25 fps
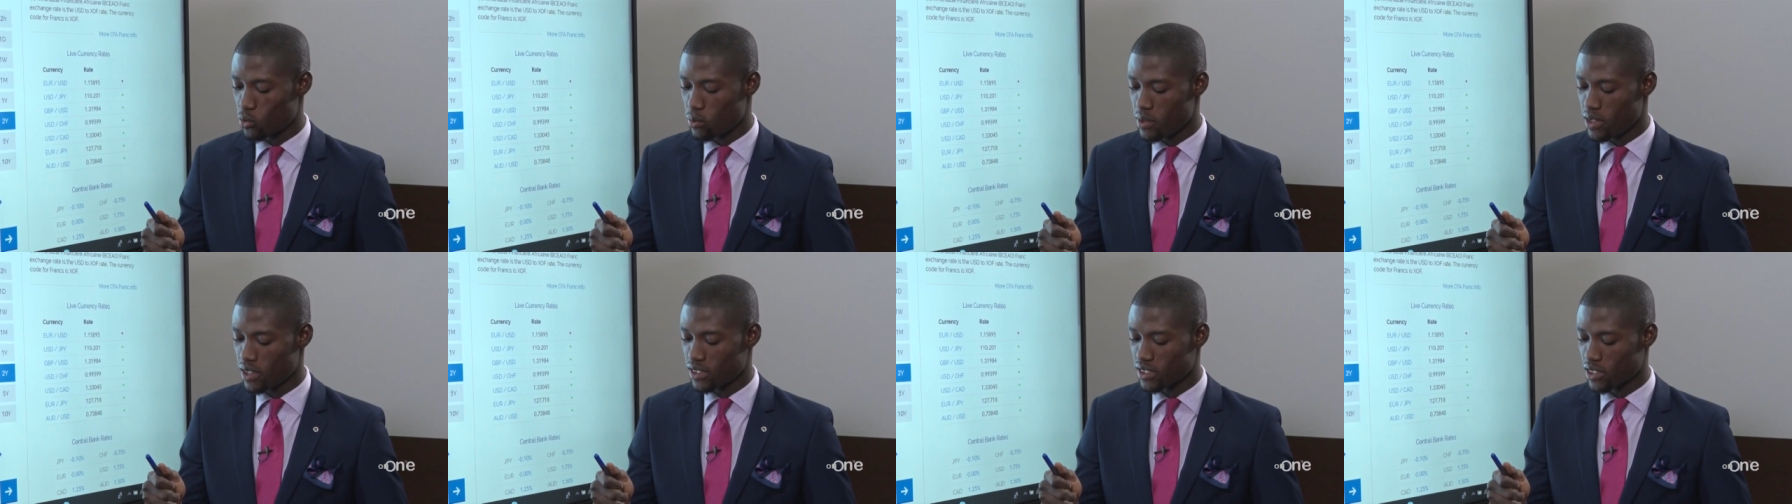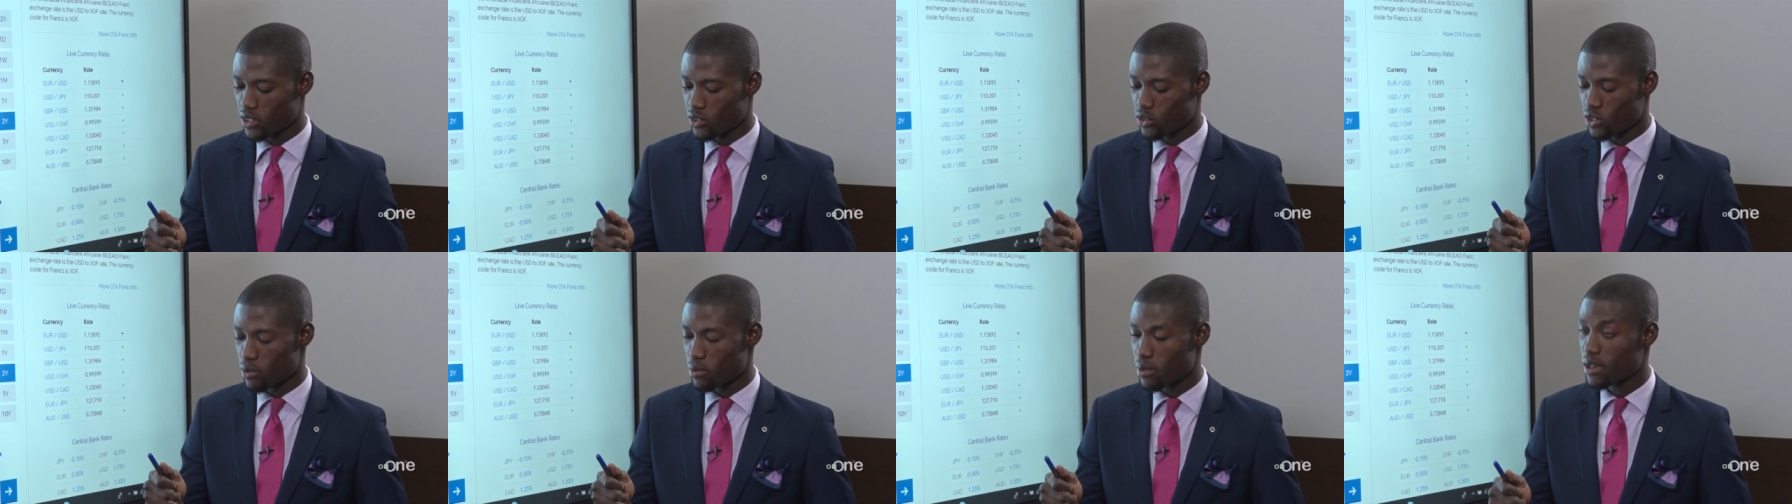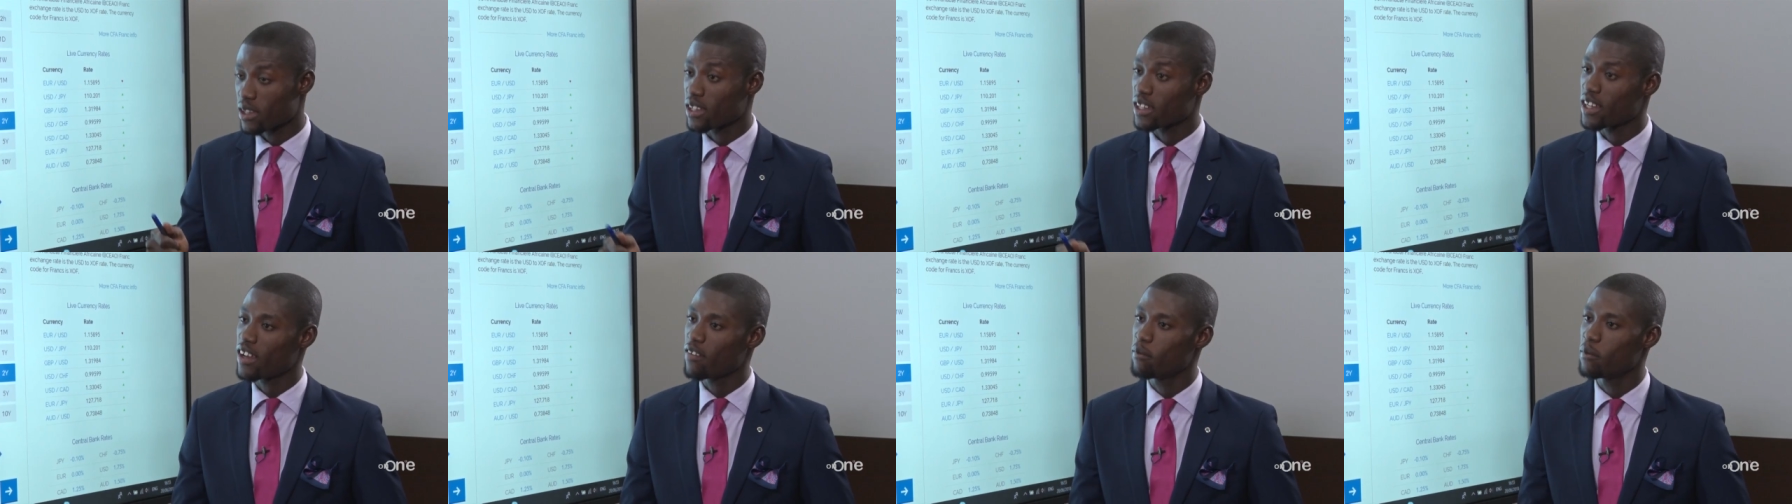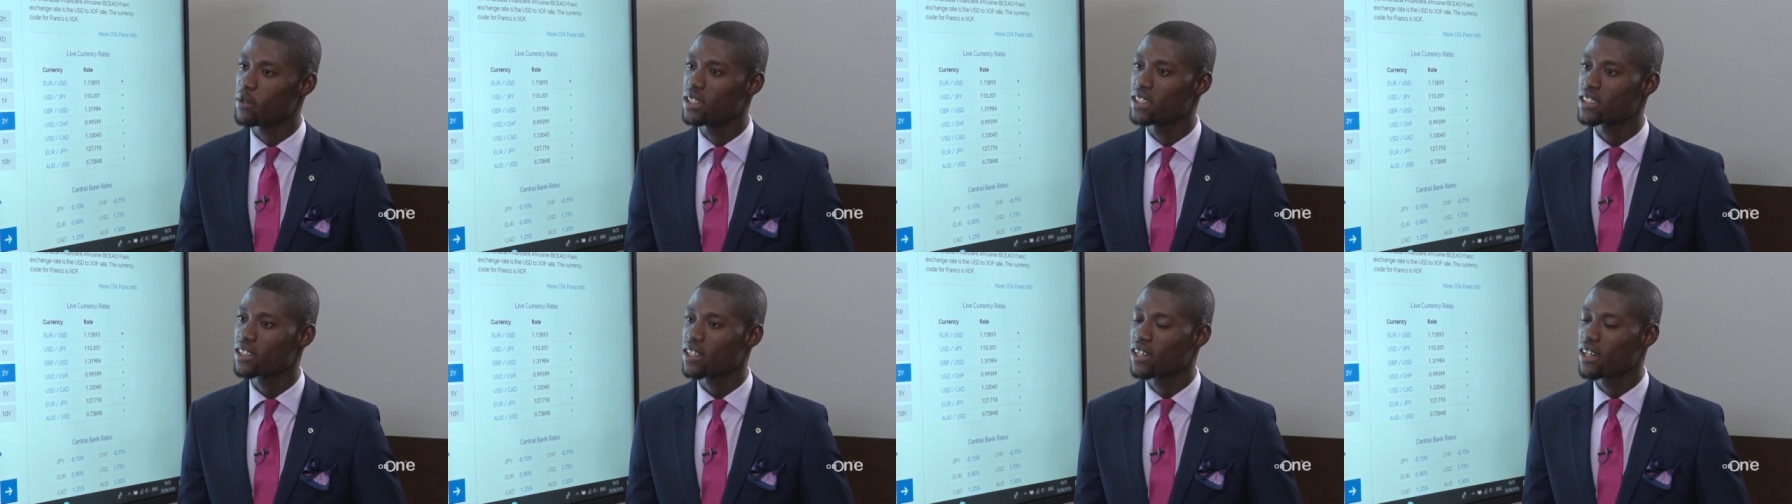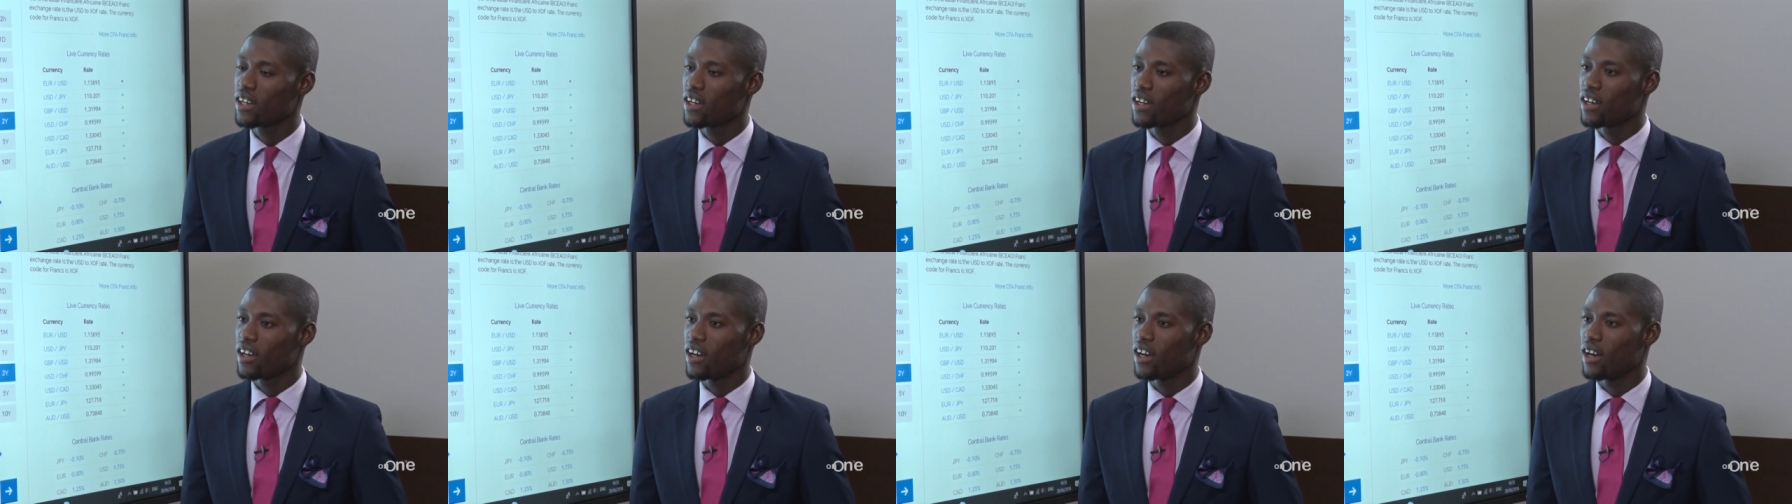be executed by the government,
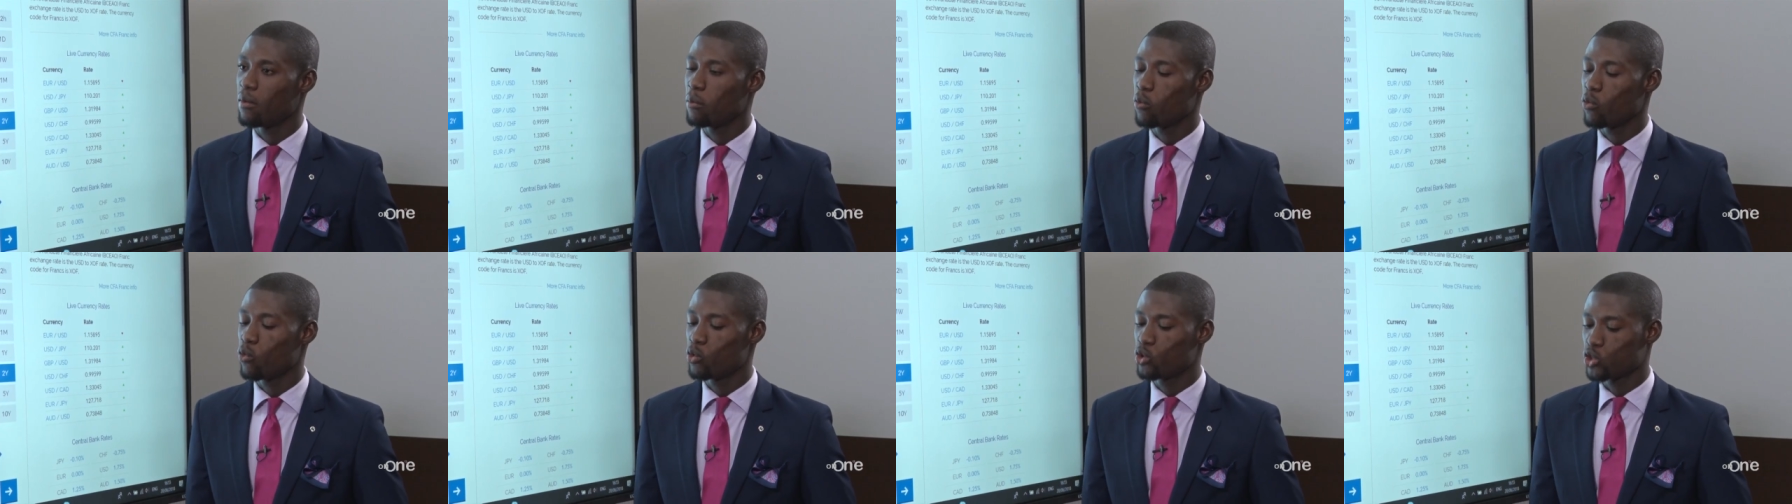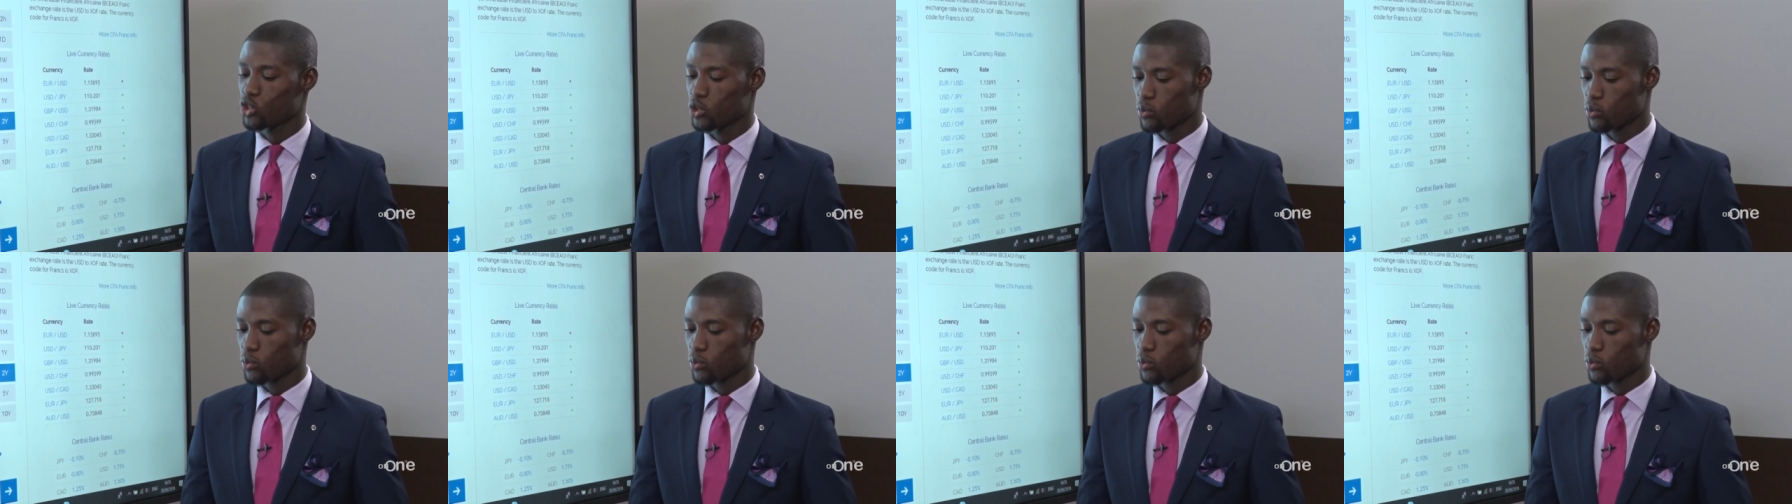which